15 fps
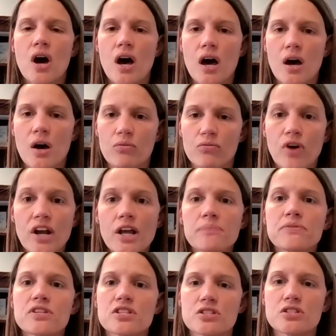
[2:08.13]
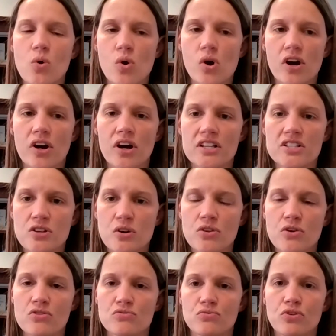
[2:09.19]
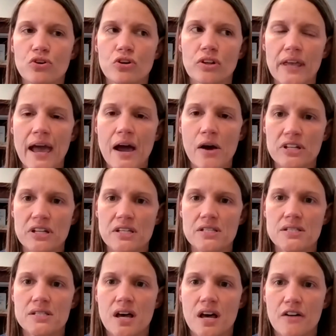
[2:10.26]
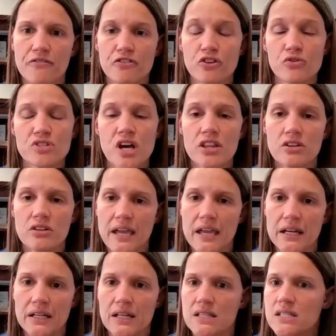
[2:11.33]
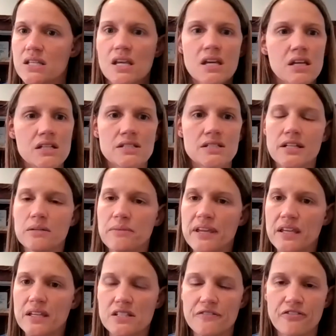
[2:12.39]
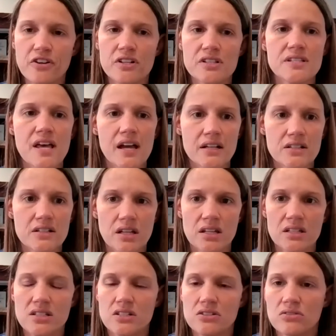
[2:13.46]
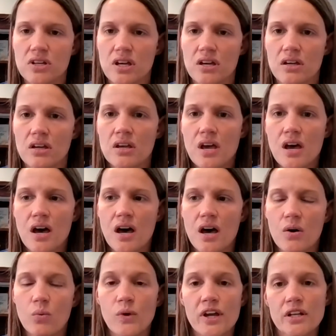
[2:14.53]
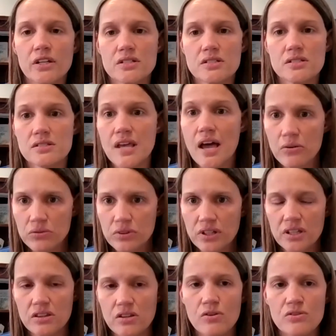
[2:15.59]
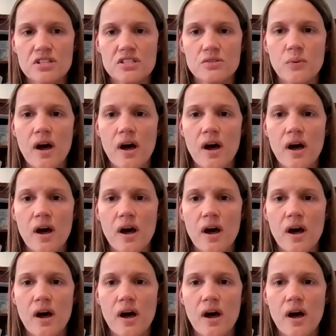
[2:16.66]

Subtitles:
run up the score. And so those rural counties for those other candidates didn't make a difference. Zach Nunn continued to win soundly in those as